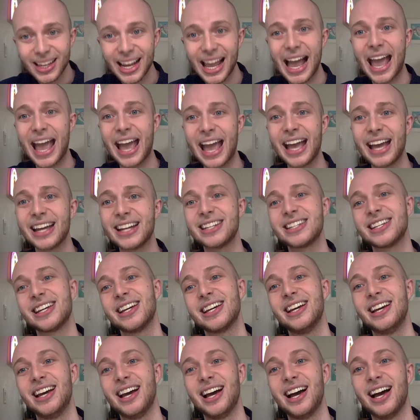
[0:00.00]
And
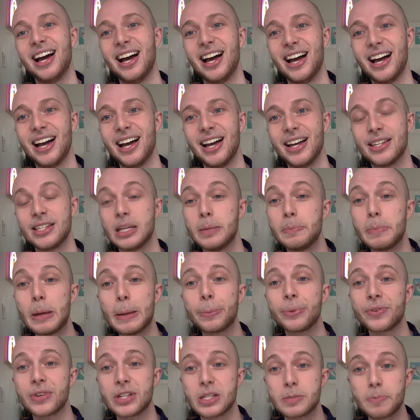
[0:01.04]
uh, seen
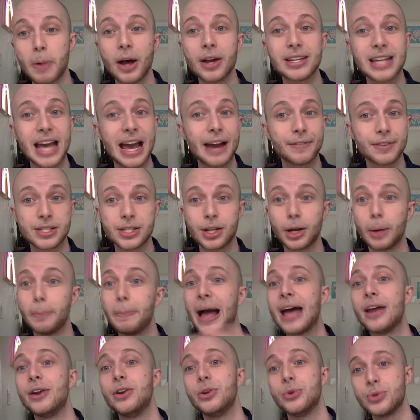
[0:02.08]
people respond to every single
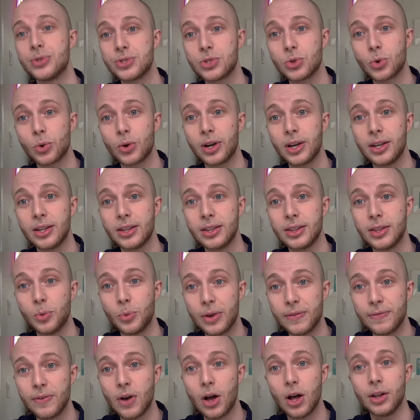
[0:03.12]
bad news story that
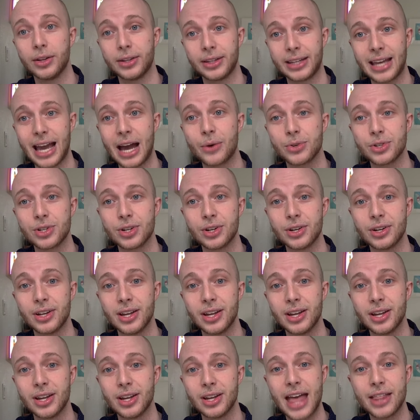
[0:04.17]
we've all encountered.
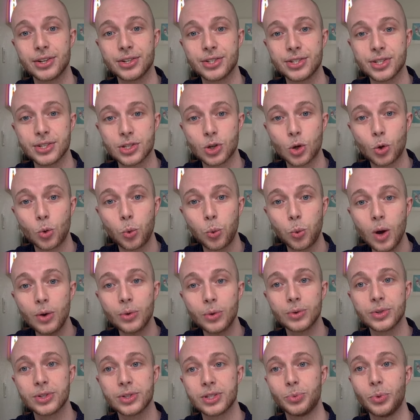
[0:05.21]
And there's this
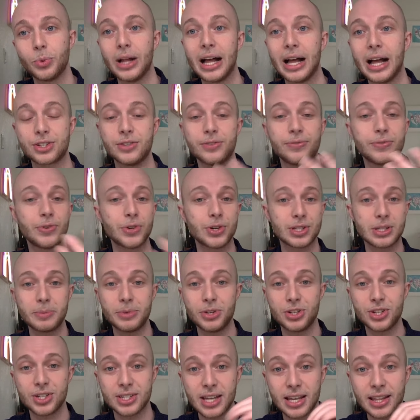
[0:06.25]
quote. Well, actually, first, let me
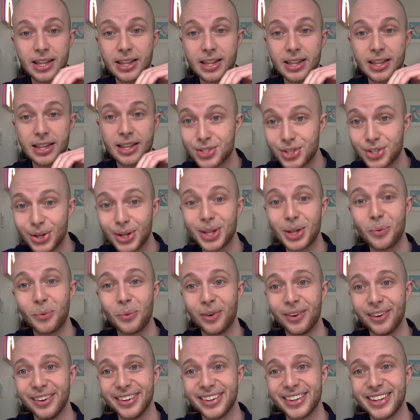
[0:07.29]
just say that there's good in the
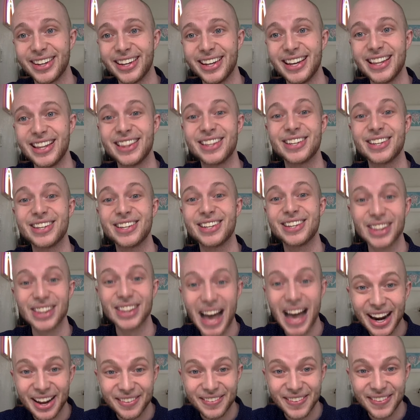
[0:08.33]
world. There's a
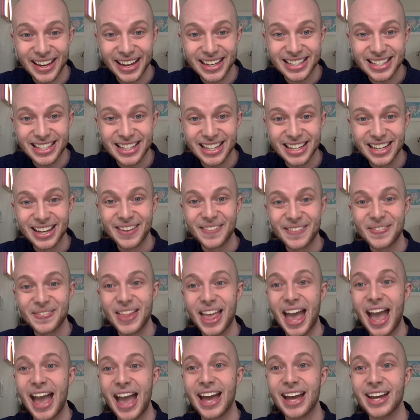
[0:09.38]
lot of it,
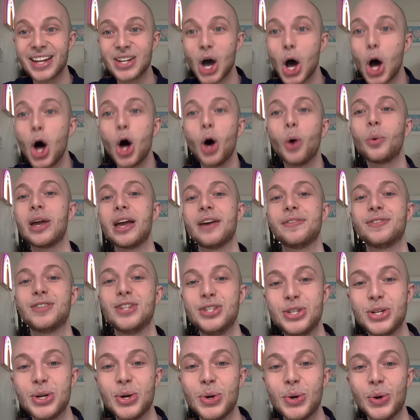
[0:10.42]
and all we have to
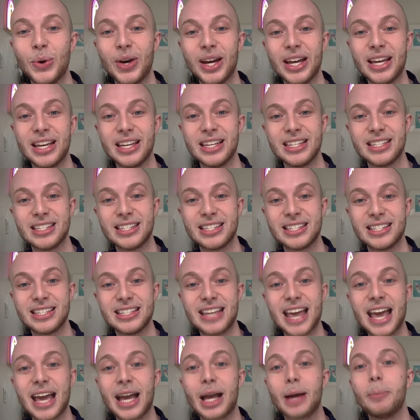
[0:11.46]
do is
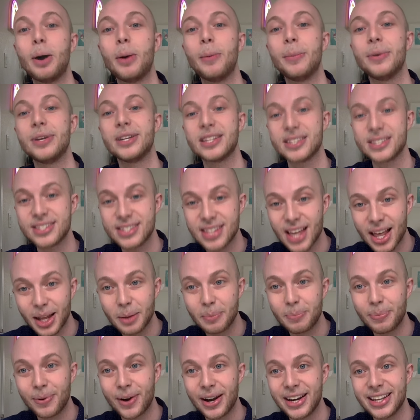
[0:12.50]
take a moment to
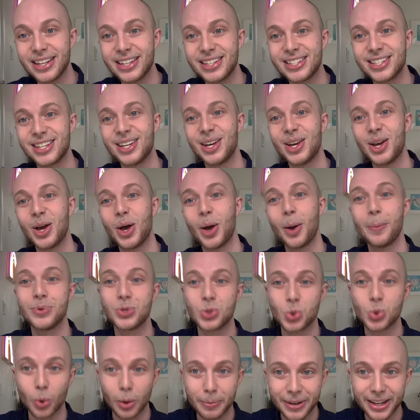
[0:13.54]
celebrate it,
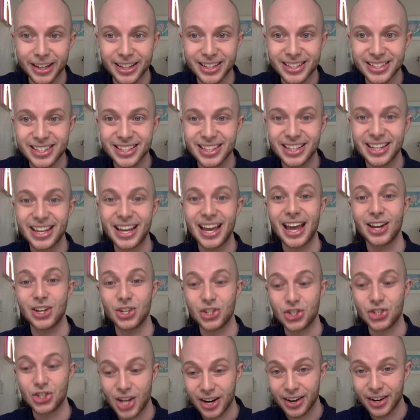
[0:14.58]
absorb it, and
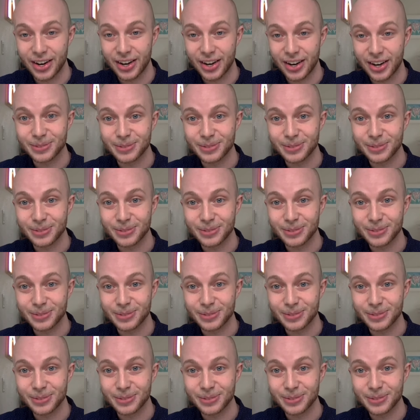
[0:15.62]
share it.